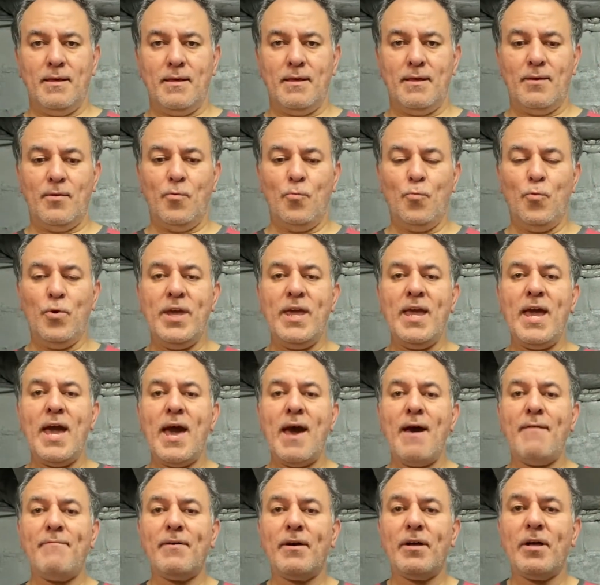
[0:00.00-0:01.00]
we
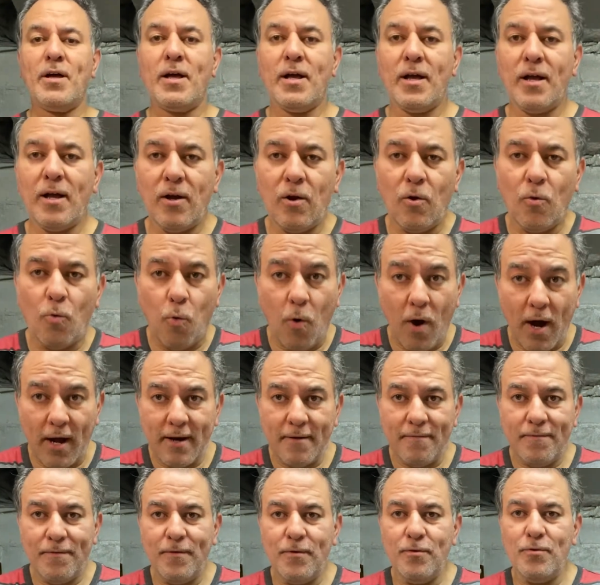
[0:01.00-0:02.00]
have quite
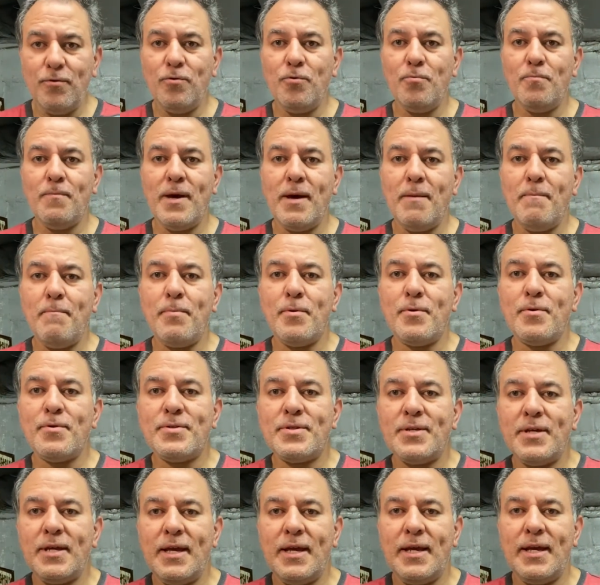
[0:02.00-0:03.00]
a few new
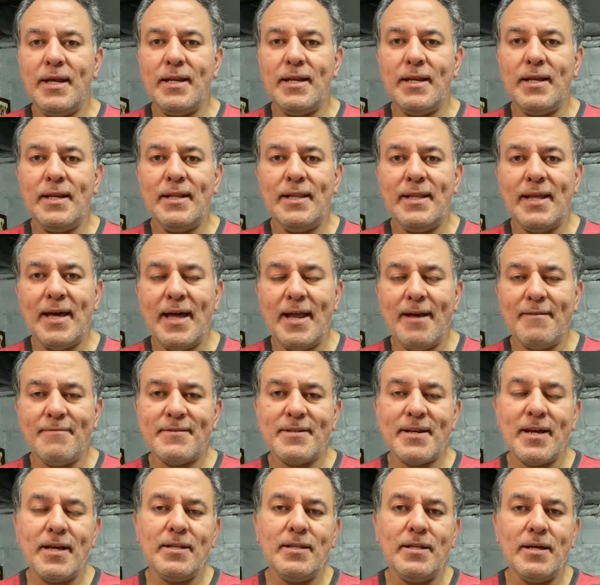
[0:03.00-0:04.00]
members that have
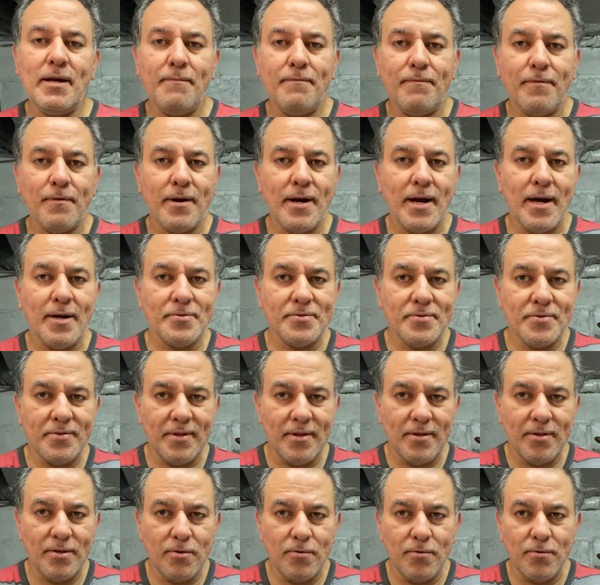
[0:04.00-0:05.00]
signed up for House of
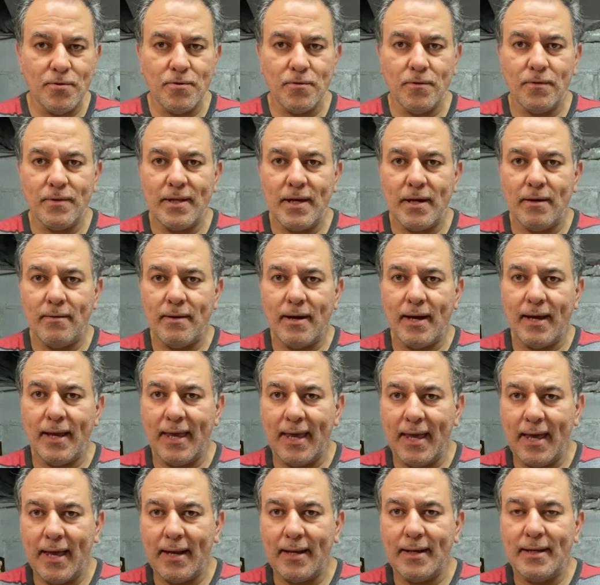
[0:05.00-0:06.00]
the Unusual. Now,
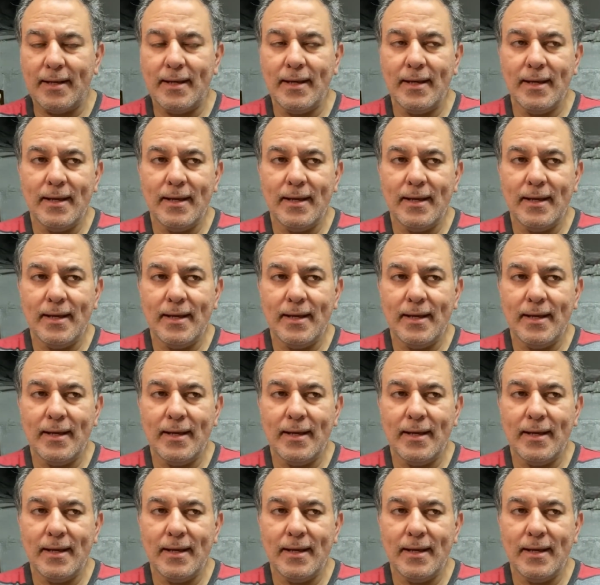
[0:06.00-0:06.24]
again,